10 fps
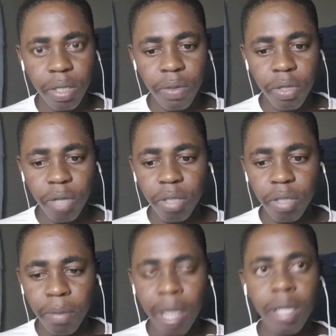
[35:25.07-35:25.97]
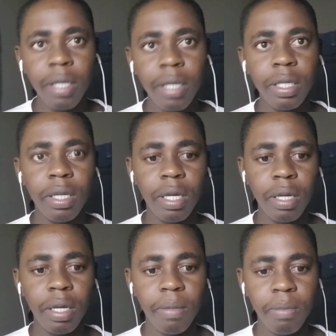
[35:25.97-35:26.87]
They're trying to model it in
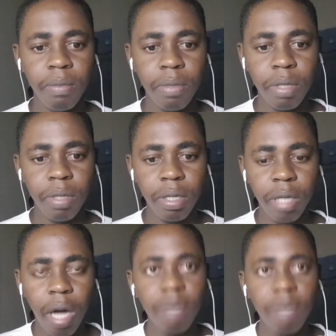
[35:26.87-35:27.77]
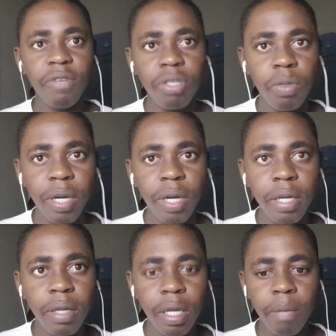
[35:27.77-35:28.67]
an artificial way
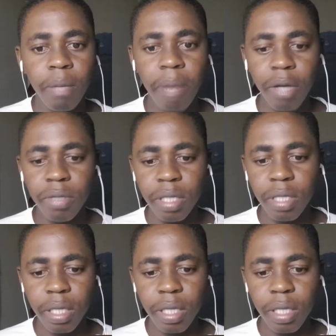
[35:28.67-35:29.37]
by using